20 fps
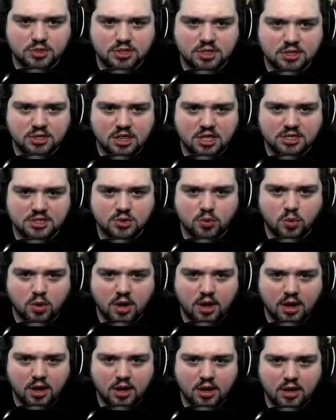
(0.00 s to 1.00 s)
this
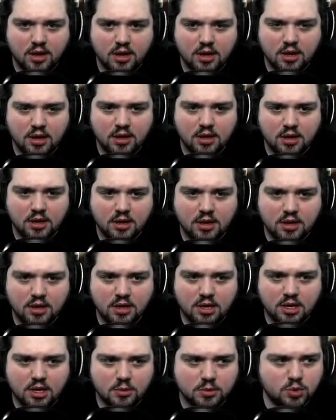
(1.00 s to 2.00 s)
way.
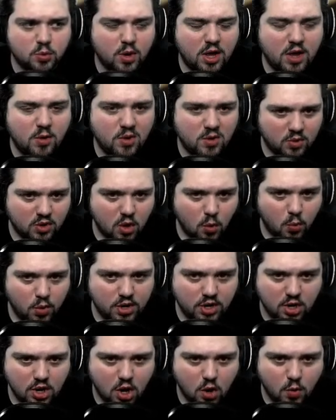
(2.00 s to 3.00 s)
It was a way we were going to
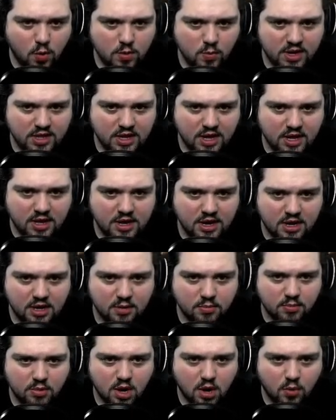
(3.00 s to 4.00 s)
go and we didn't end
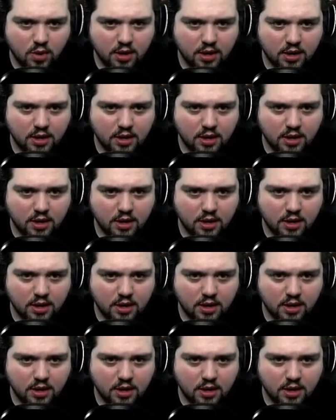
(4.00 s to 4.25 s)
up going.